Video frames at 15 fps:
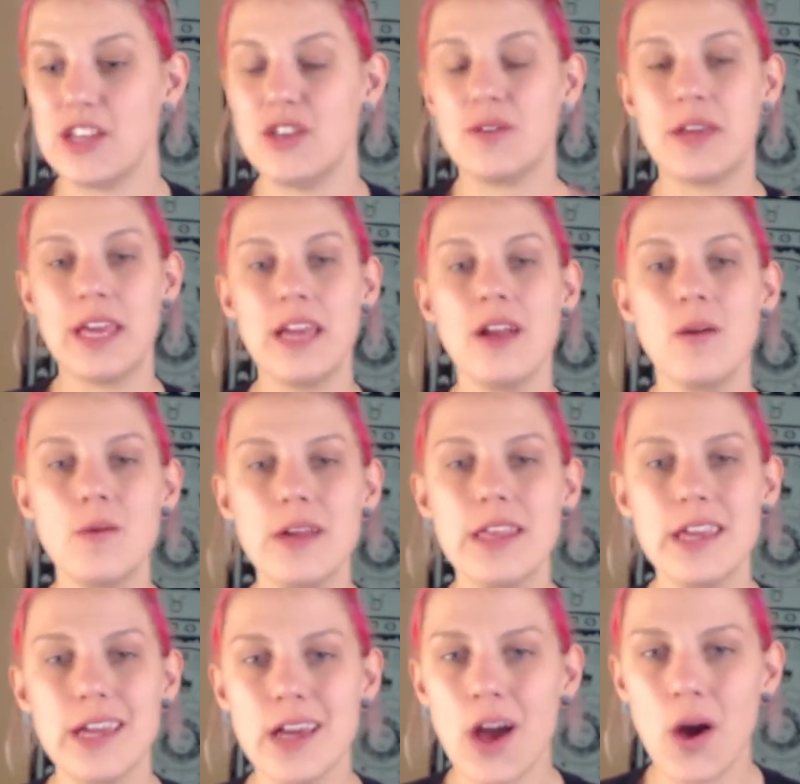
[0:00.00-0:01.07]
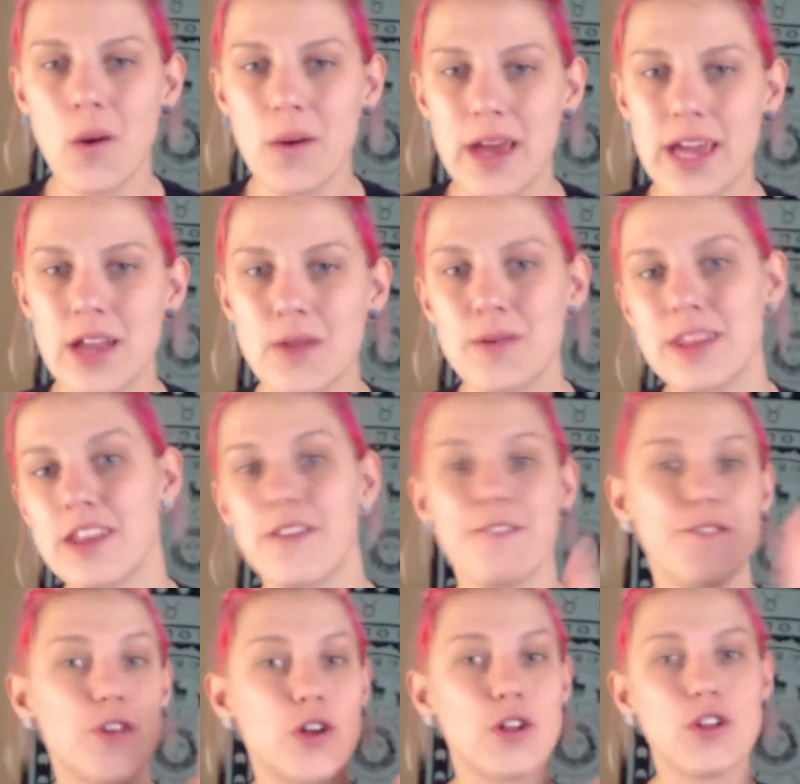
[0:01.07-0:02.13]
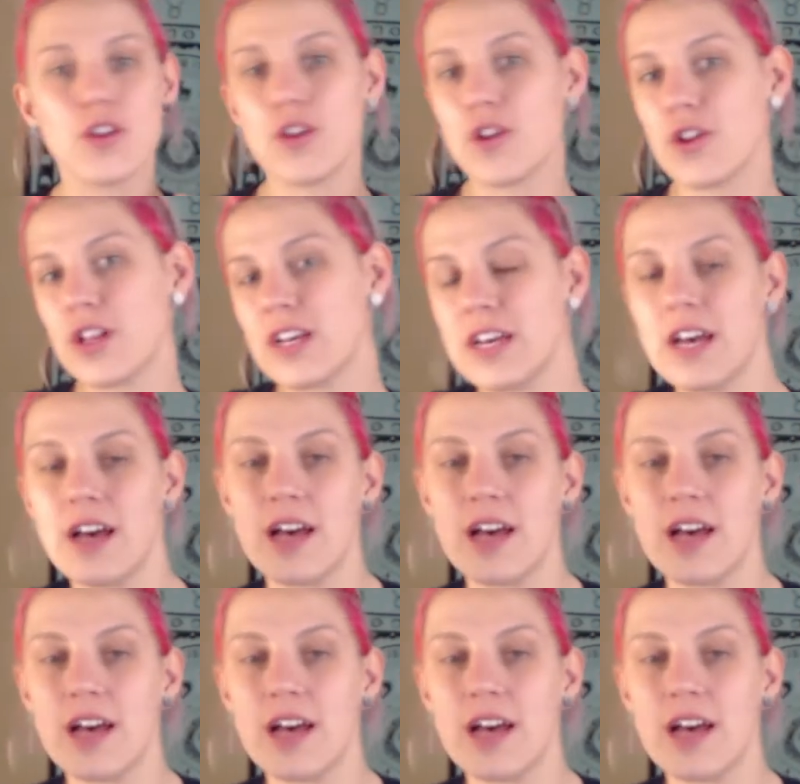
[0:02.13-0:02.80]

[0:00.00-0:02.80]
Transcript: you can't really go in with your full